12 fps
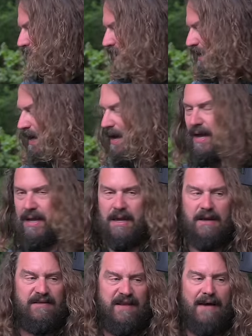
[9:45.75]
uh,
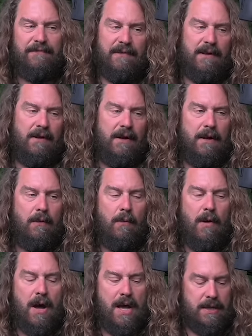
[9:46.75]
you definitely are gonna
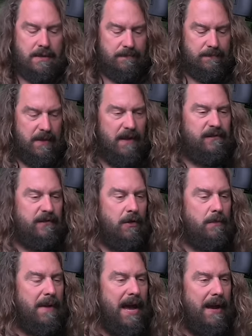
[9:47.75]
want a
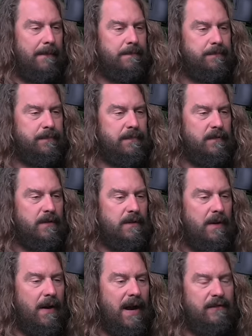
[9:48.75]
stone bag.
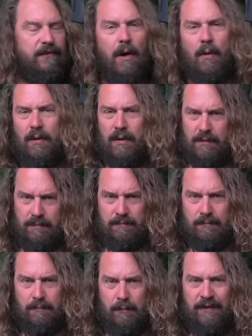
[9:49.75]
All right, so
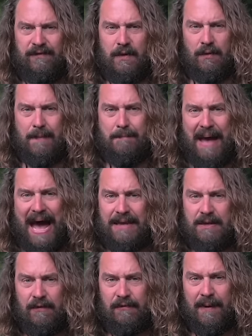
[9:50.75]
what's the only
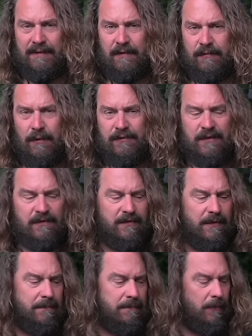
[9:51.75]
bad news about this whole
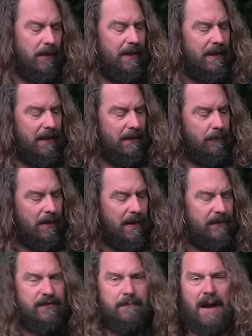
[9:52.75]
system? Well, while
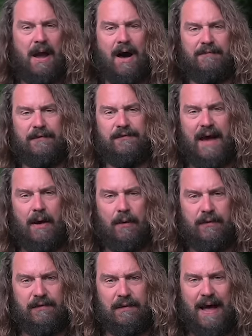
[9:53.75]
I was in my office
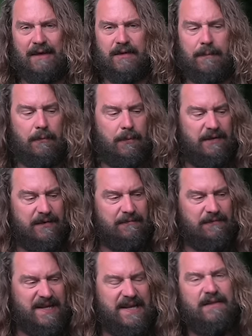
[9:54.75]
hours the last couple of weeks,
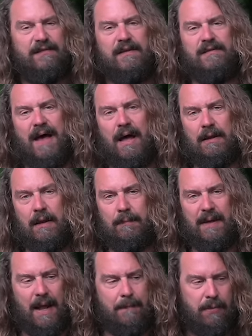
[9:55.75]
I've teased this out a little
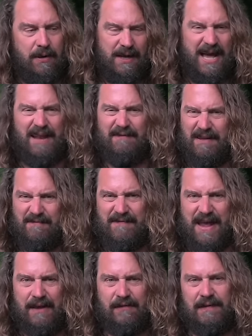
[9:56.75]
bit. I put a kind of an
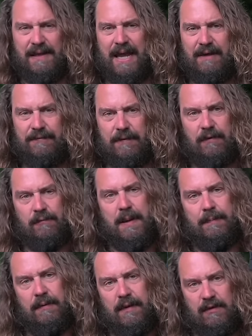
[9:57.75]
advanced link for those
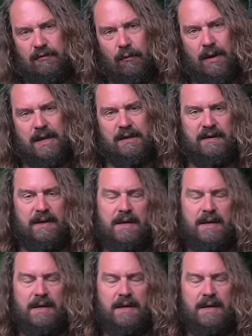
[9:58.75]
people that joined